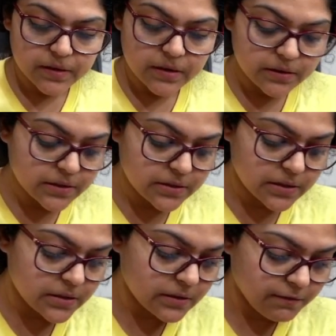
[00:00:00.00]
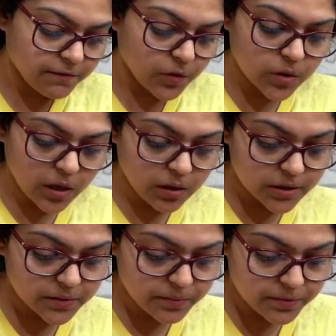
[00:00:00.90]
This is a folk
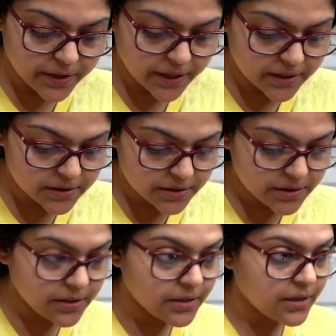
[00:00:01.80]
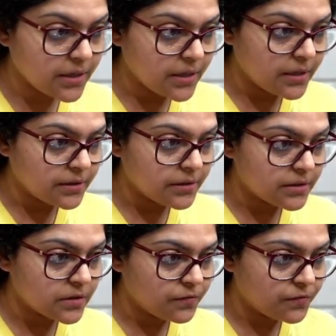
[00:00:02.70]
art brand.
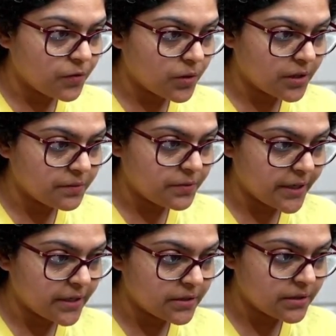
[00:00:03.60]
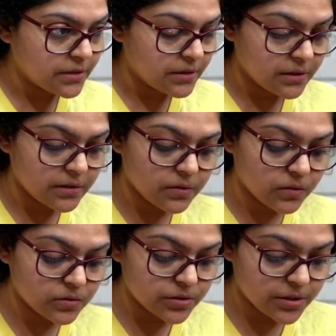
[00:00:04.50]
This is folk art brand
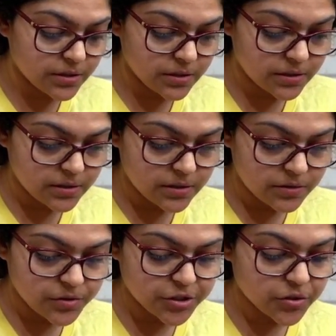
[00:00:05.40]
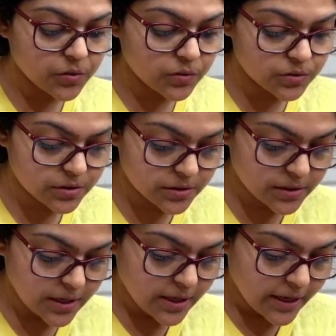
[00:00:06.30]
gold, treasure gold,
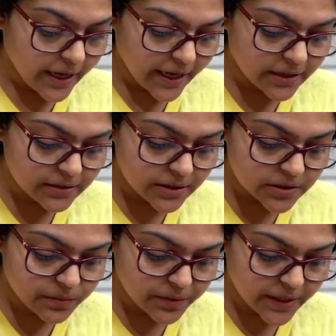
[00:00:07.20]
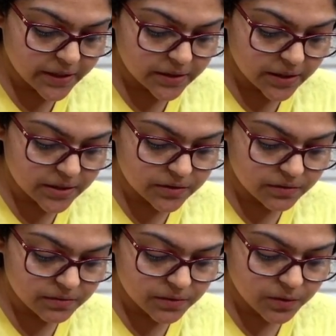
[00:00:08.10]
and this brand is
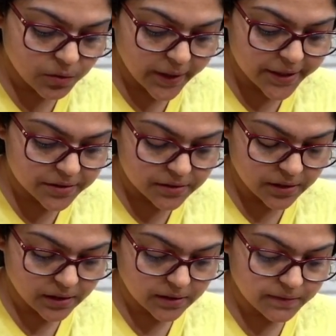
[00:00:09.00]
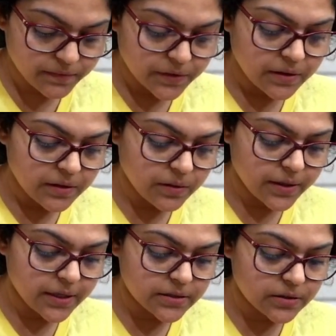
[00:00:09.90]
quite thick.
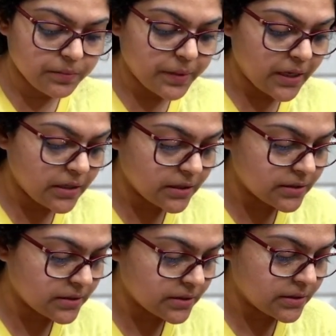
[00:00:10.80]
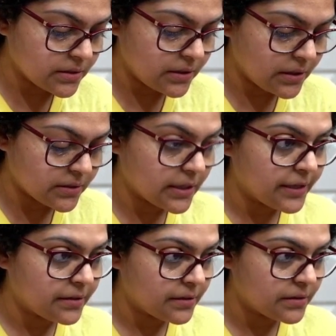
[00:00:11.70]
Okay, so the paint consistency is
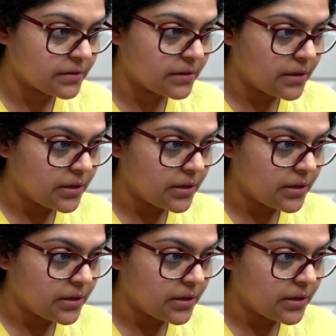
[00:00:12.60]
like this.